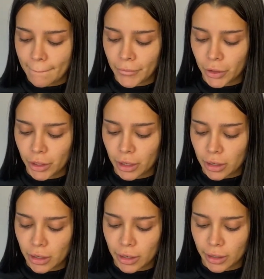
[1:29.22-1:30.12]
put
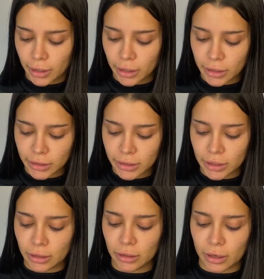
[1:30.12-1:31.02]
on a
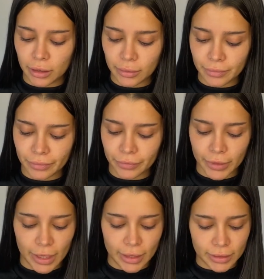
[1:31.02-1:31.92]
concealer,
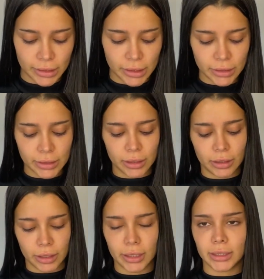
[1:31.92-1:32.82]
and this concealer
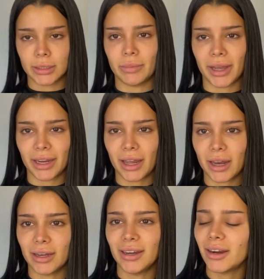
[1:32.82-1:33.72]
is by
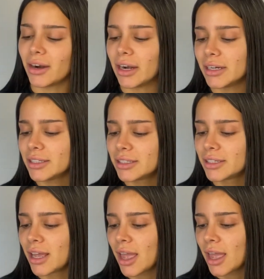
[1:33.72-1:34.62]
Nars,
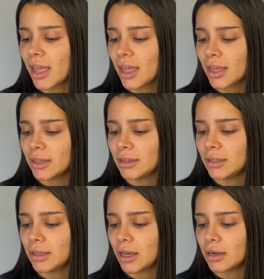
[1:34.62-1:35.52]

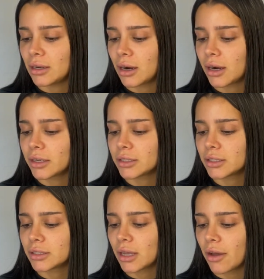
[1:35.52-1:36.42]
the Nars
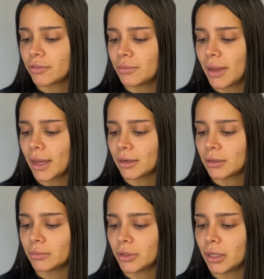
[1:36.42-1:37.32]
Soft Matte
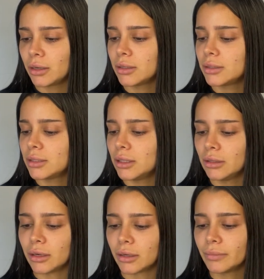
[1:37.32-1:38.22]
Complete
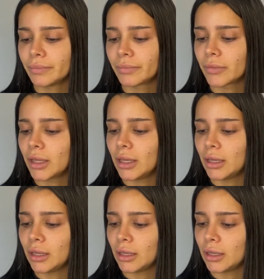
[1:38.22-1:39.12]
Concealer
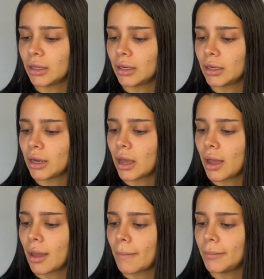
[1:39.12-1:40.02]
in
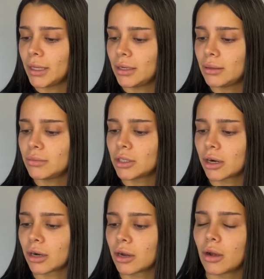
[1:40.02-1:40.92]
medium
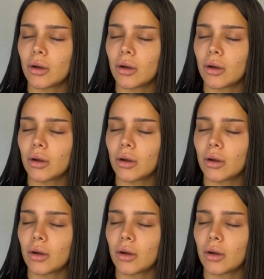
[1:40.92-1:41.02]
dark